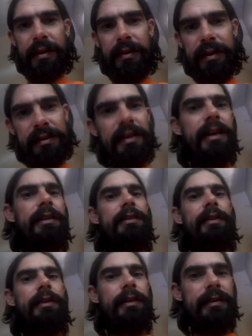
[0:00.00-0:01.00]
This
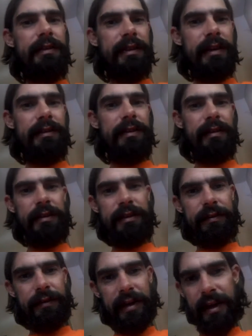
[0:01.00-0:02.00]
ANSUL hood says there's
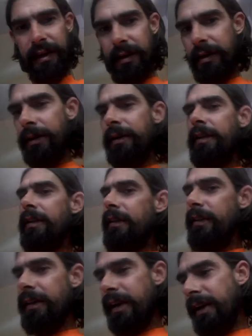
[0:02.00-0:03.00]
a fire.
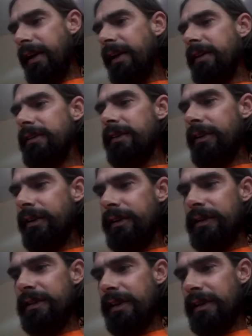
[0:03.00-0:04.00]
That ANSUL
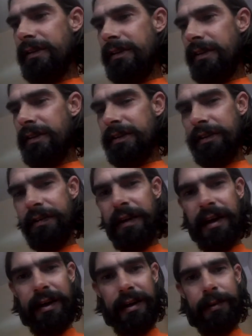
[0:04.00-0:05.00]
hood says there's a
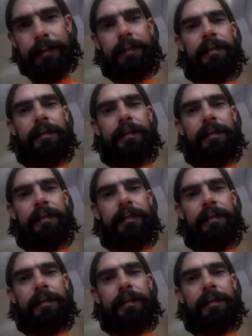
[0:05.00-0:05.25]
fire.